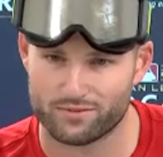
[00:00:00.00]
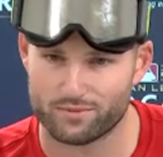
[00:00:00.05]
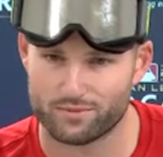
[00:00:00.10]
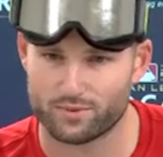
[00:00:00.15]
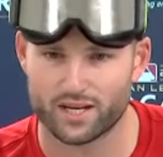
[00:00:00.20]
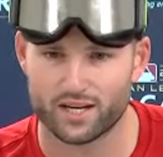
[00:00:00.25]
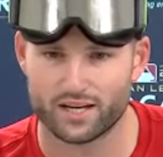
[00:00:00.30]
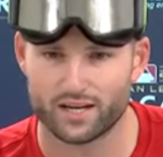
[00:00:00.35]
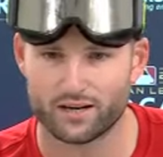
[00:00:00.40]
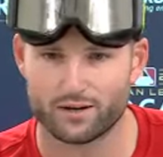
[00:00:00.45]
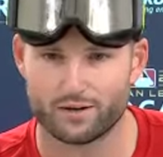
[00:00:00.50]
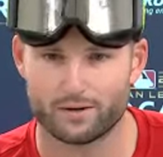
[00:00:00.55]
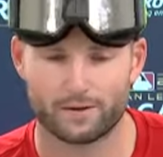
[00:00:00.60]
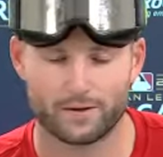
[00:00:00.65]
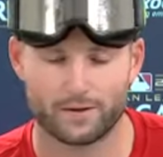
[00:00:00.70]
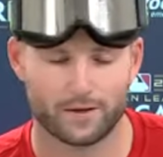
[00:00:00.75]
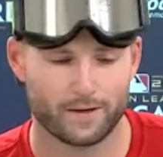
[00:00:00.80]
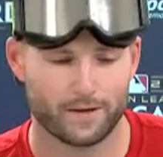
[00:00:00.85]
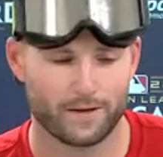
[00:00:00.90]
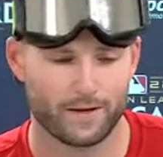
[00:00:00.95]
from Tito,
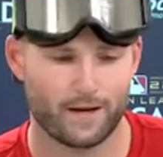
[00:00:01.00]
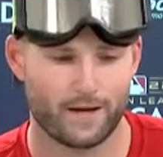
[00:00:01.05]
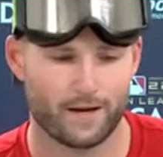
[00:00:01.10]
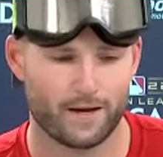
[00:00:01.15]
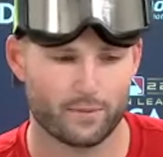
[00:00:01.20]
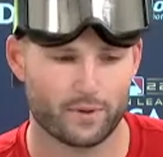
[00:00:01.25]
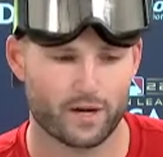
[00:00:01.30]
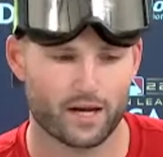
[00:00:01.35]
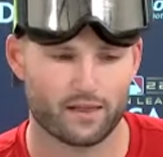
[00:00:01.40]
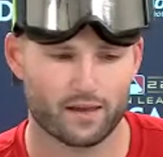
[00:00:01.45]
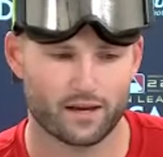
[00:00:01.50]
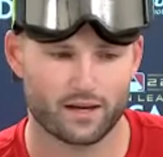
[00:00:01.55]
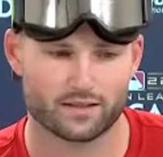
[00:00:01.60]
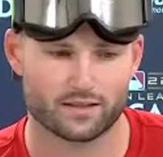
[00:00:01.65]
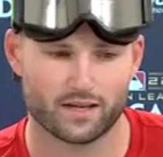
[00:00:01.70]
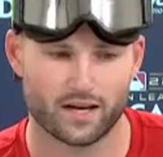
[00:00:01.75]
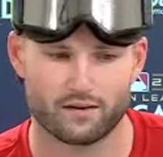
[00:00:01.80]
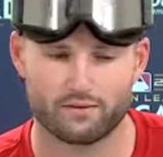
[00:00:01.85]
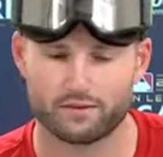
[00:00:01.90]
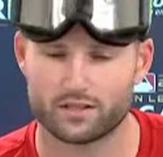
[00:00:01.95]
and I think
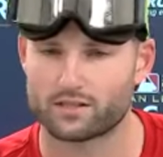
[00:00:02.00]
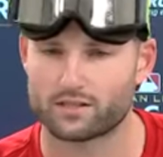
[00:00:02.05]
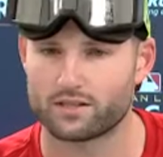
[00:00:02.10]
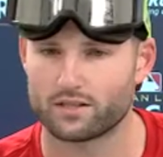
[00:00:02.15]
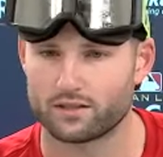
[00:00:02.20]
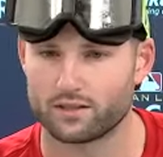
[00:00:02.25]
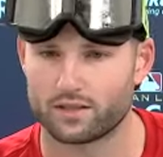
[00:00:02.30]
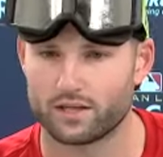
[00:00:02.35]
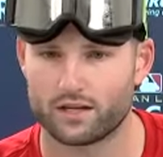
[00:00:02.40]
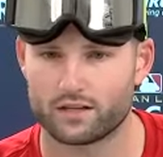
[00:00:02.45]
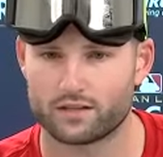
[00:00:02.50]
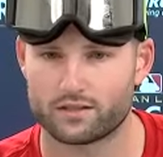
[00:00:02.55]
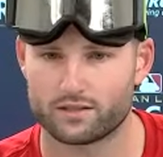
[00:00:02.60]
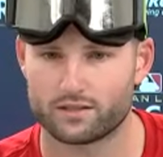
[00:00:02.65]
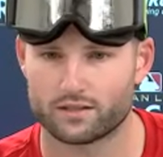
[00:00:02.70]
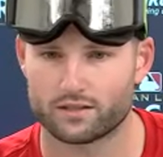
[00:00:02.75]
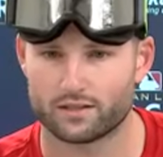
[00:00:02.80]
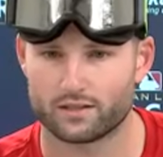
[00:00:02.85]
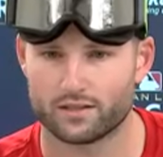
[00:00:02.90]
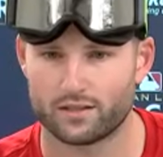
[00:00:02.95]
it's kind of instilled in us,
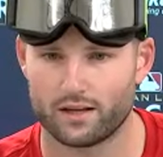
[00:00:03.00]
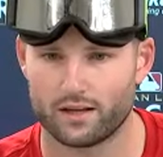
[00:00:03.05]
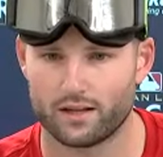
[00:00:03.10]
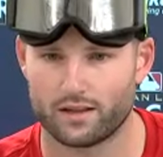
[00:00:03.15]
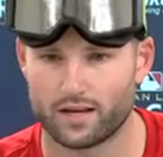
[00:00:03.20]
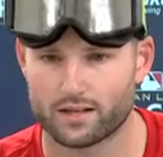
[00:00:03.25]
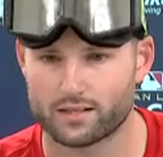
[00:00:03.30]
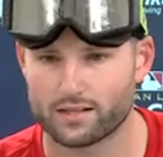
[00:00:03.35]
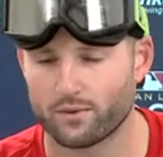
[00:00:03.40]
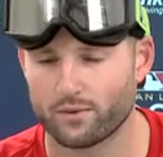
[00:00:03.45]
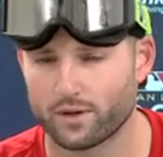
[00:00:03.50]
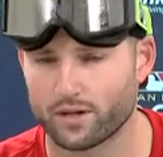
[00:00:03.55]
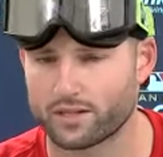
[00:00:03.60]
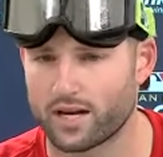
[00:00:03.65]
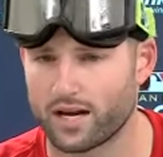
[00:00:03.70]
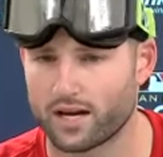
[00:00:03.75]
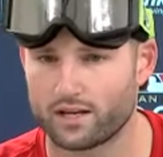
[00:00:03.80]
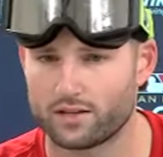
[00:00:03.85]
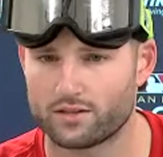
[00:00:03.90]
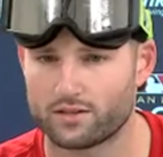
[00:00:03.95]
and that's how we
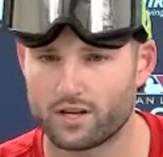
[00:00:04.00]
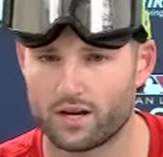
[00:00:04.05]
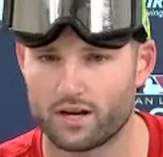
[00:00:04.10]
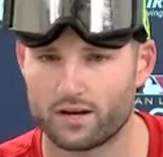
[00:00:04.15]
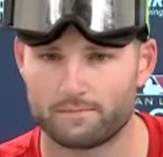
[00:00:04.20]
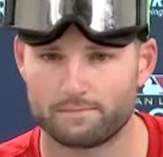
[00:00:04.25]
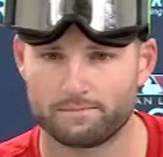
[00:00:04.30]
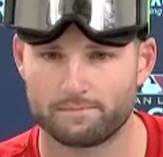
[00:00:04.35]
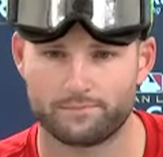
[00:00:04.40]
attack each day.